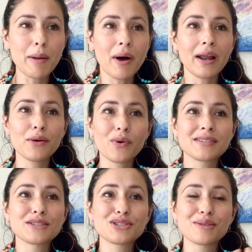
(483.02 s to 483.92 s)
body
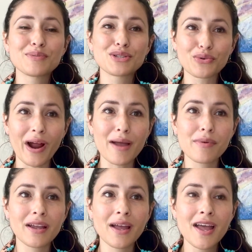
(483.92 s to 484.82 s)
wasn't
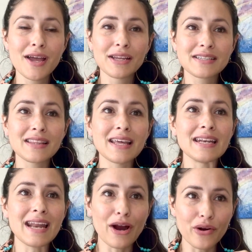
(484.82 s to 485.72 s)
subscribing to the
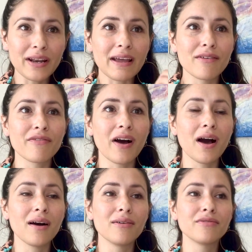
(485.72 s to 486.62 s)
narrative
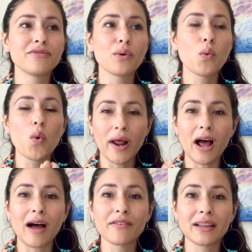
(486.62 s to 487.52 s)
of what
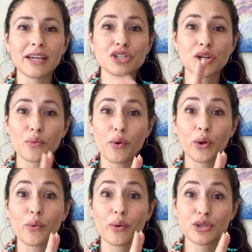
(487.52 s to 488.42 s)
ovulation, quote
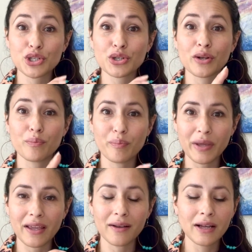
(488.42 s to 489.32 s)
unquote, should be.